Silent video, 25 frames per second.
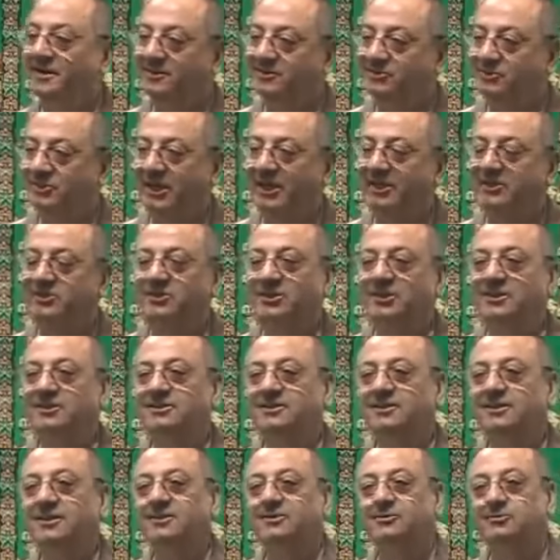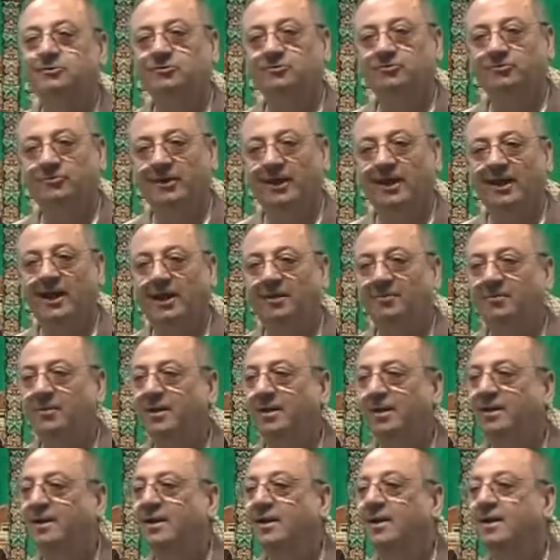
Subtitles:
Change it into fi'l amr.